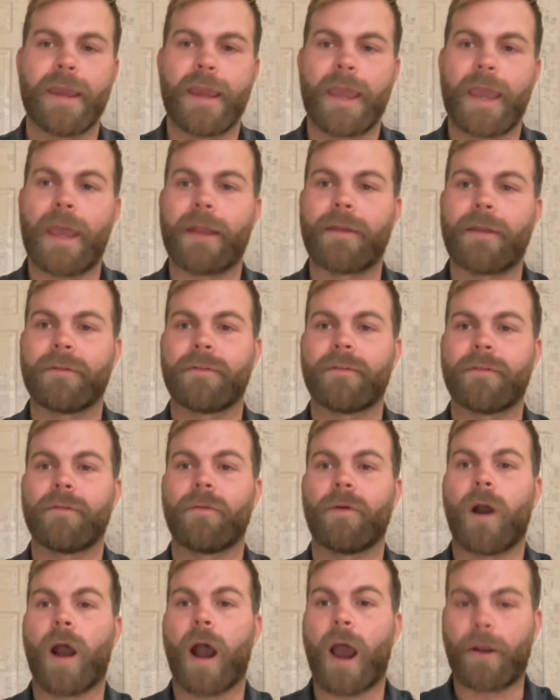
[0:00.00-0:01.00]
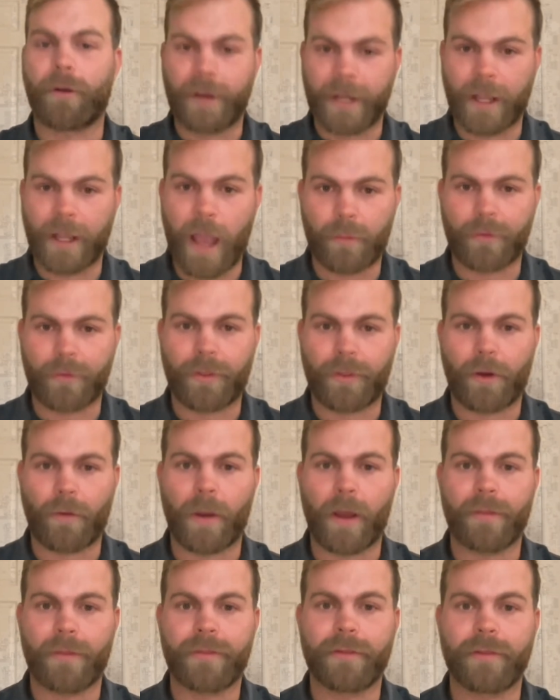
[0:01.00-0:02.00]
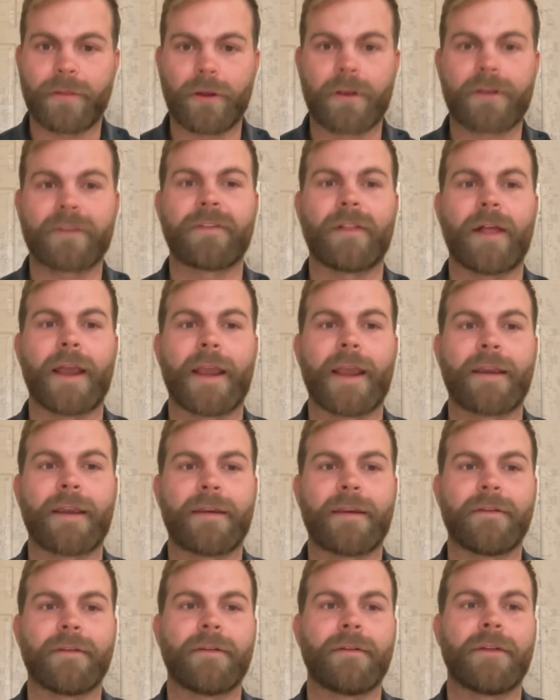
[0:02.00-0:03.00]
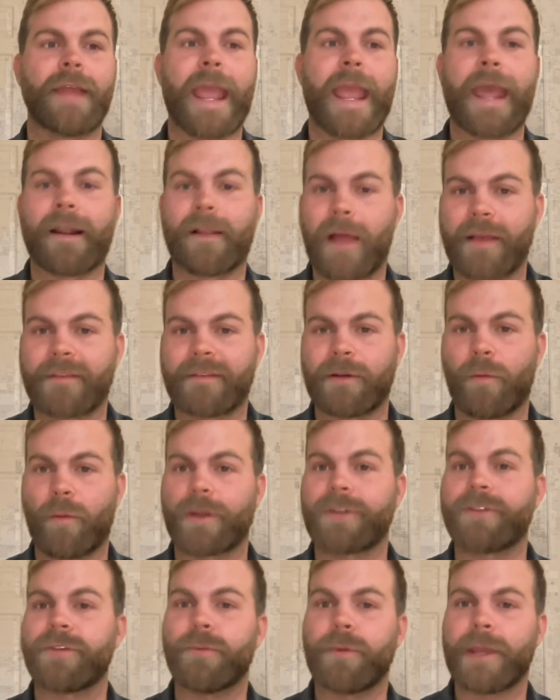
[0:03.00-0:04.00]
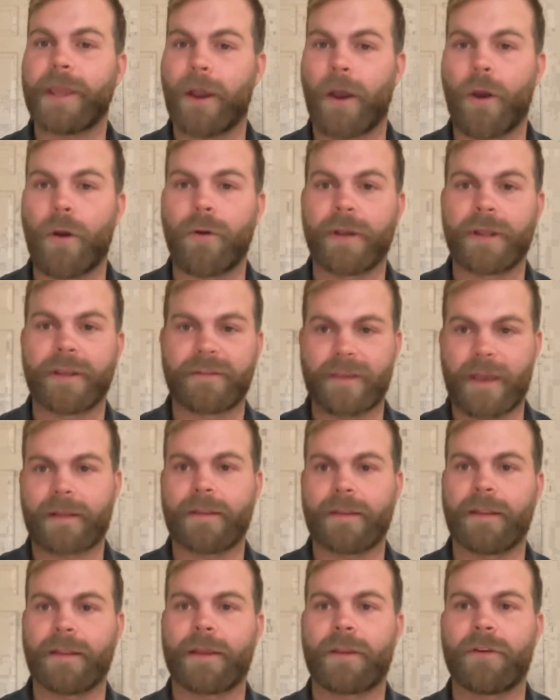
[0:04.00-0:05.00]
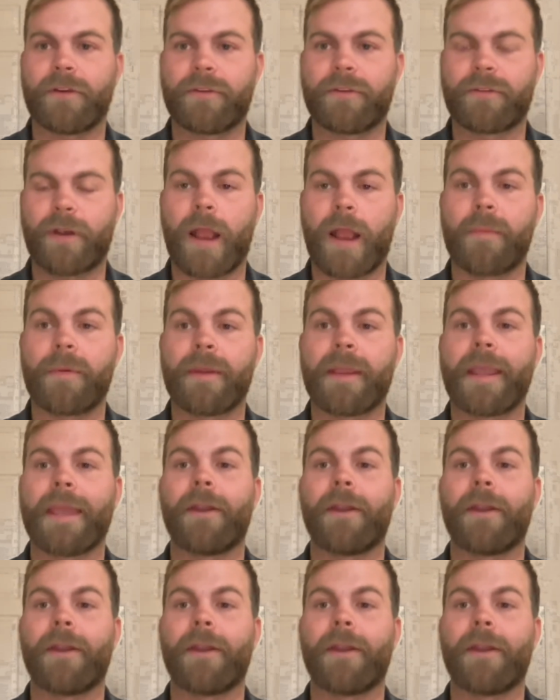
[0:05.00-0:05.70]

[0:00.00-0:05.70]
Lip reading: And honoring God with our wealth looks like analyzing what do we own, exactly like you're describing.